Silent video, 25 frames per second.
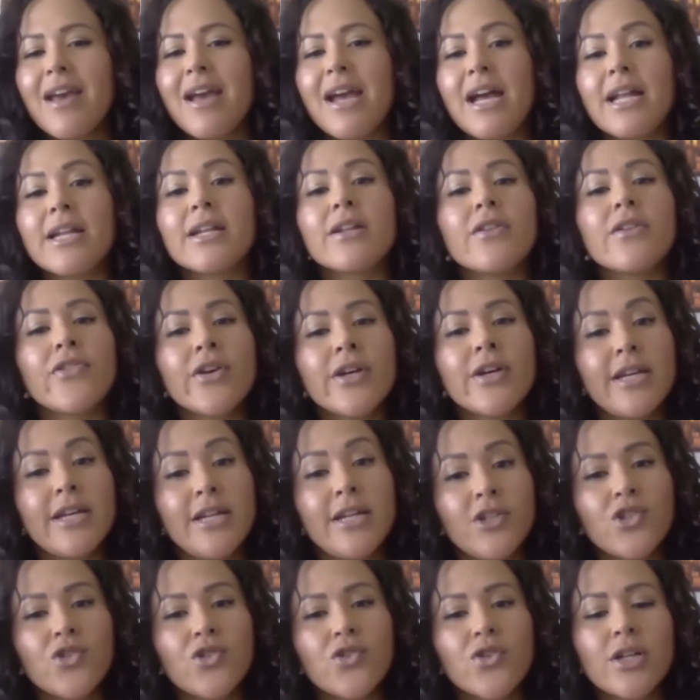and the
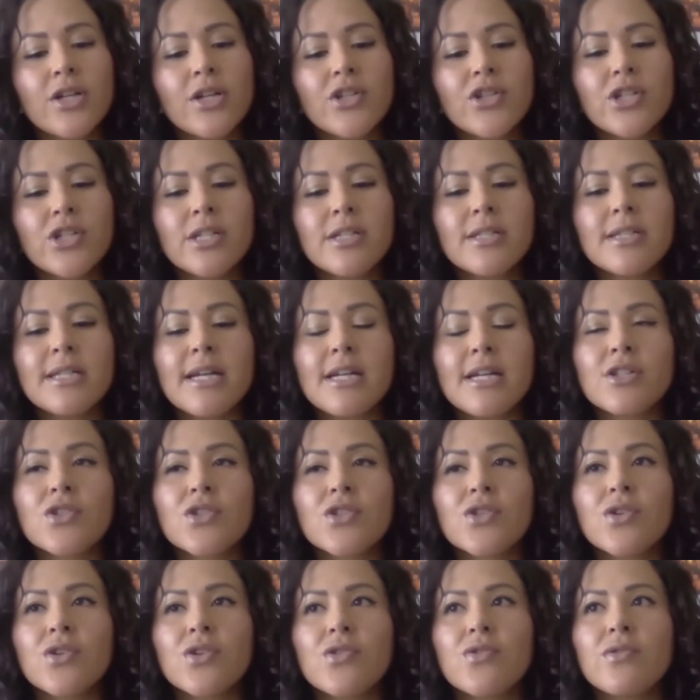instructions. And
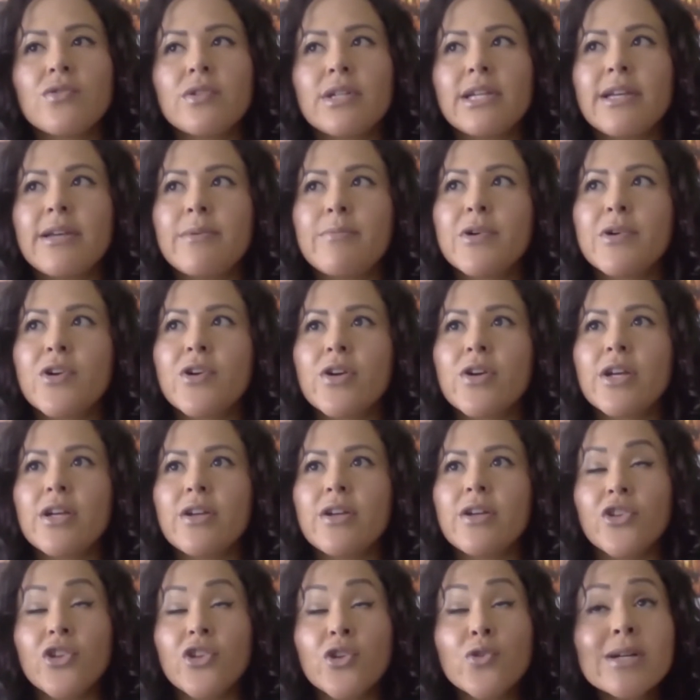so
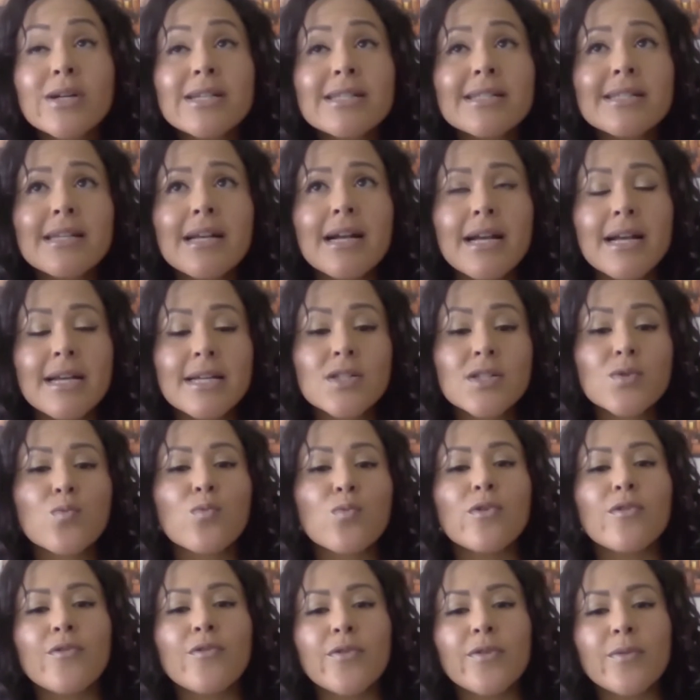immigrant USCIS
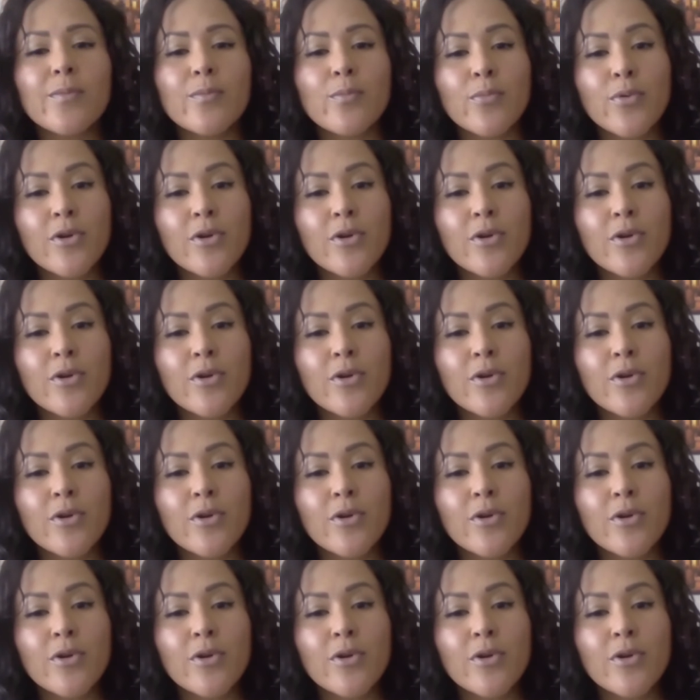will